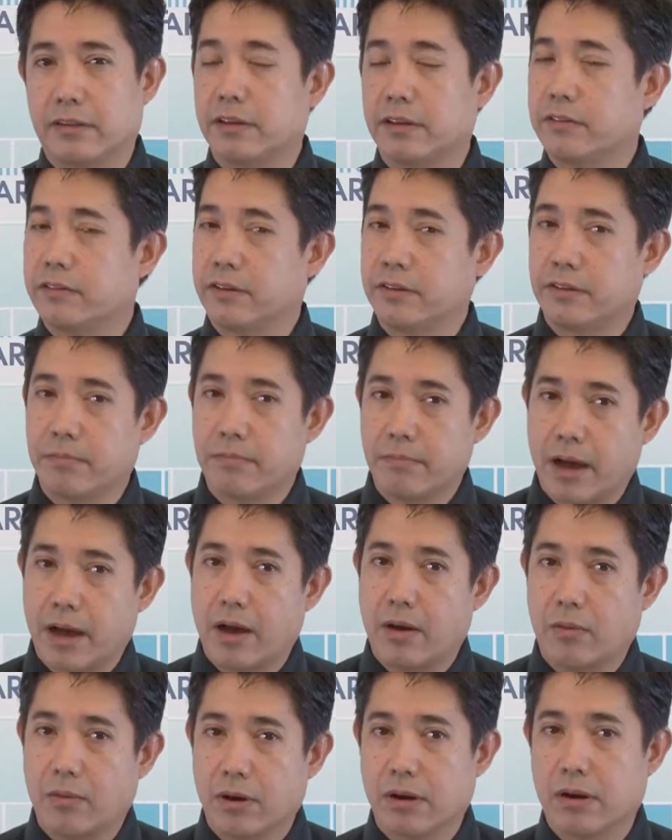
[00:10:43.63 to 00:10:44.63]
such as a
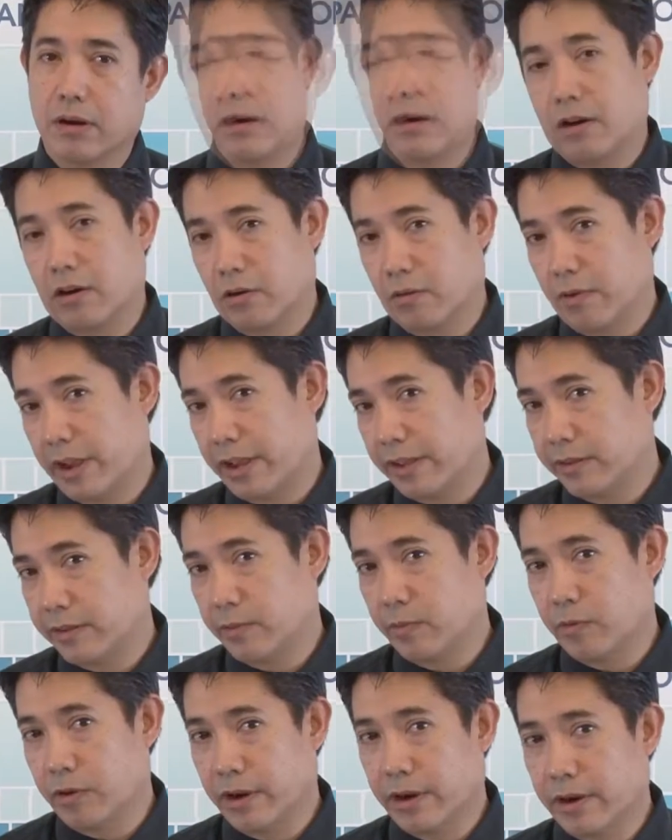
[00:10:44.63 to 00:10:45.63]
malware or a
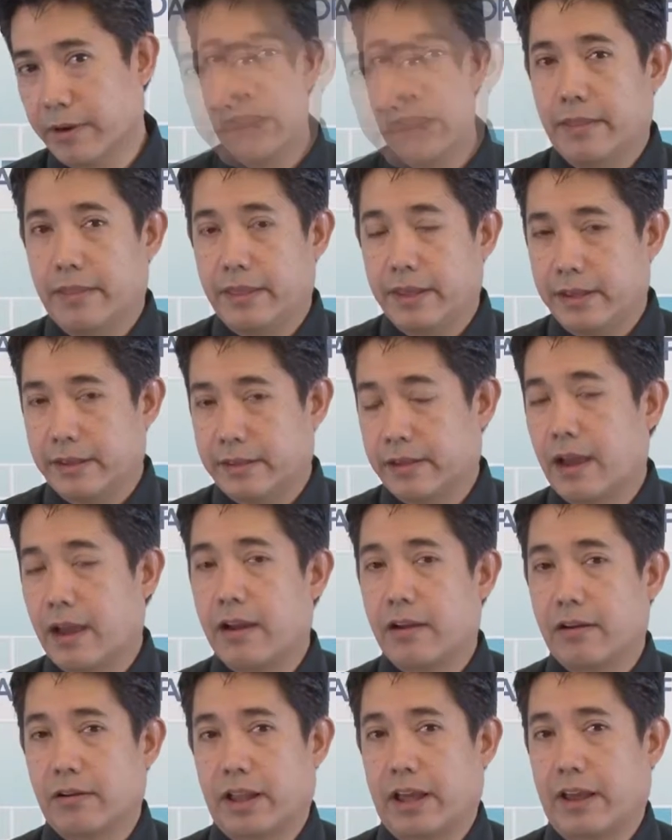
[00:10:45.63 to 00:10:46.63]
ransomware. The
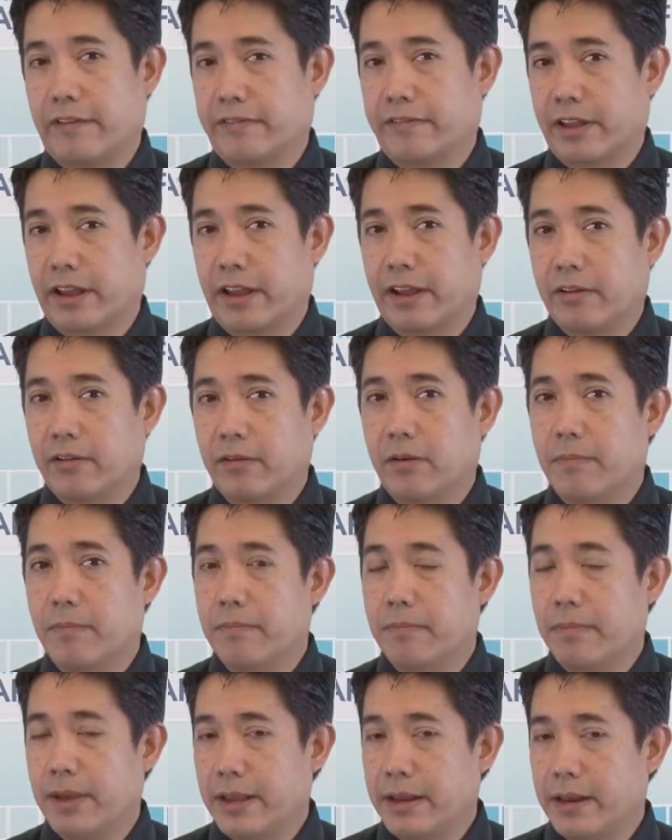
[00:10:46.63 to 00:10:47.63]
entire life cycle
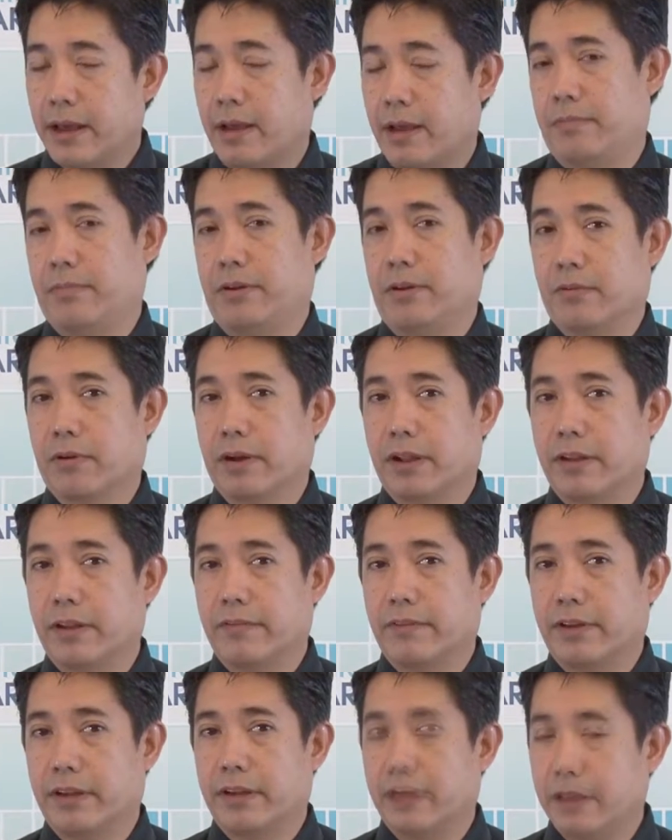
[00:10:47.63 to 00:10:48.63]
may not be
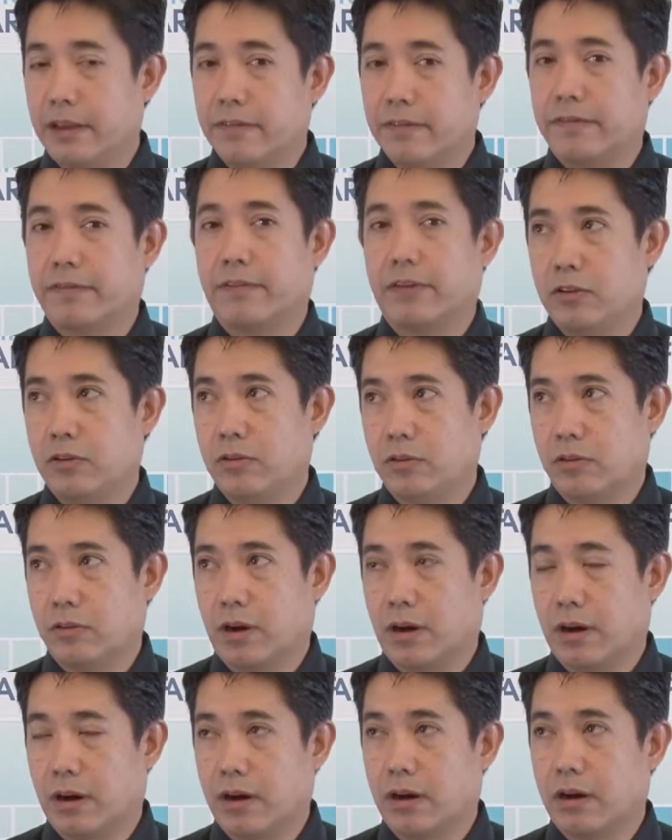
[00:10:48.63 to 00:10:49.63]
relevant if you
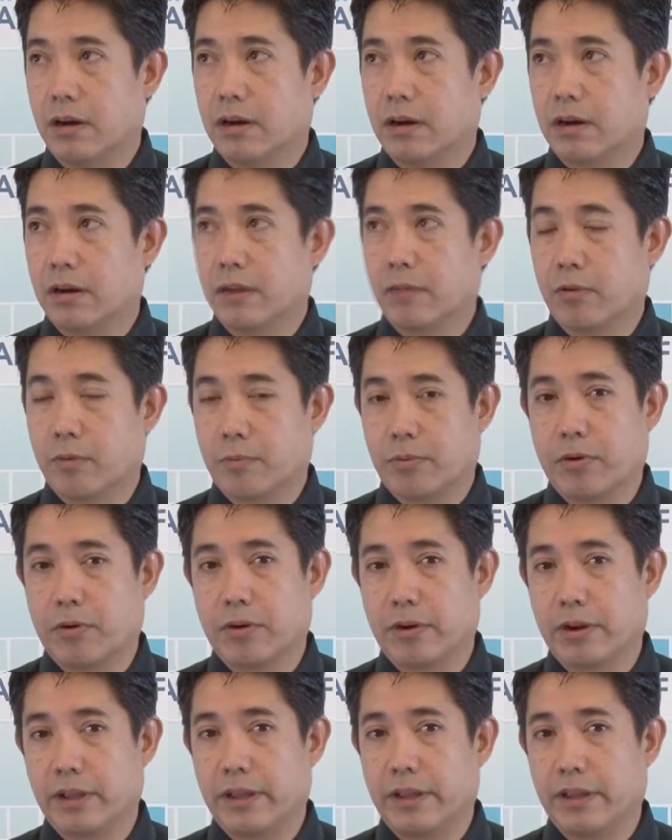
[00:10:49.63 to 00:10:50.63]
are
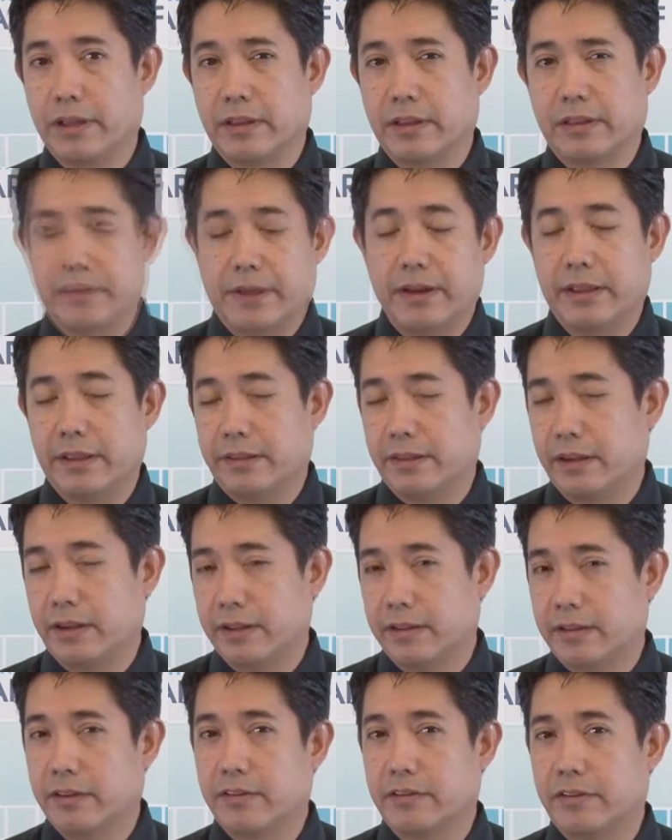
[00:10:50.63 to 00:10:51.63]
reporting an
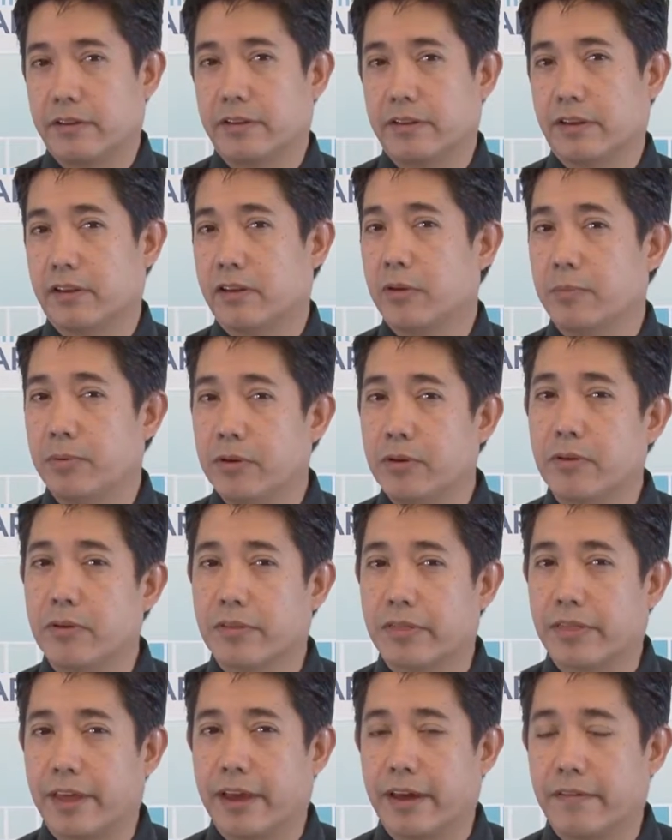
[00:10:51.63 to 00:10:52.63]
incident such as a computer
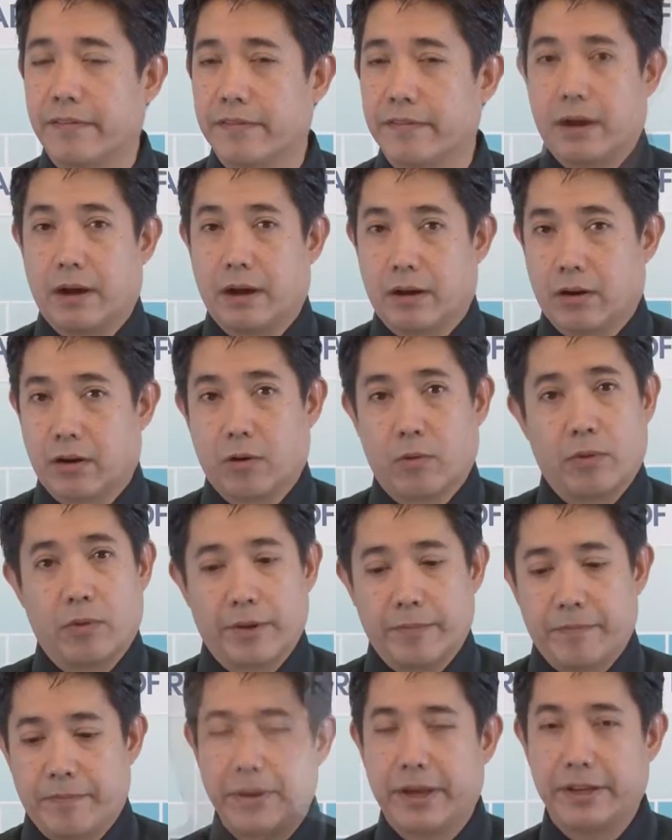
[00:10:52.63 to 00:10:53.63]
theft or a
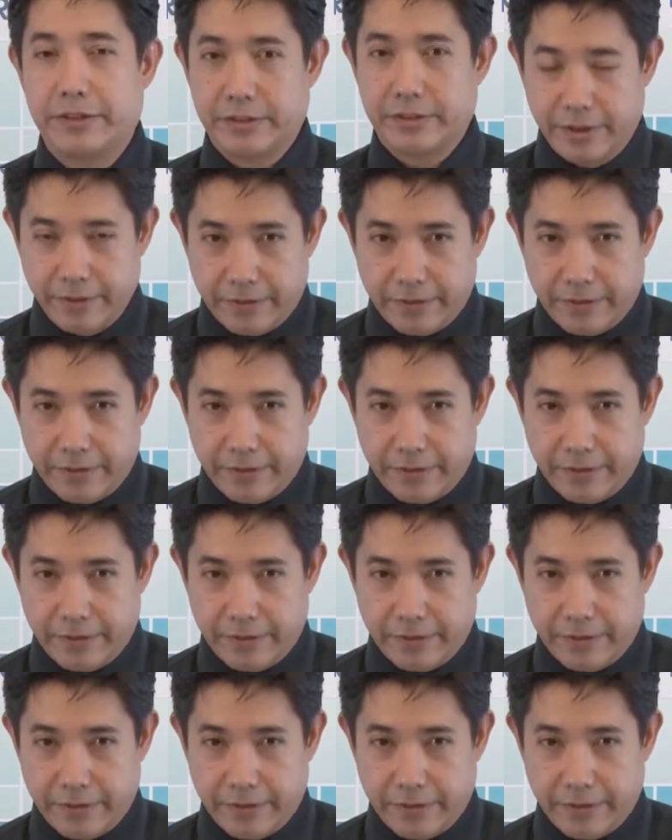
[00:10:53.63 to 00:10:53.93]
web page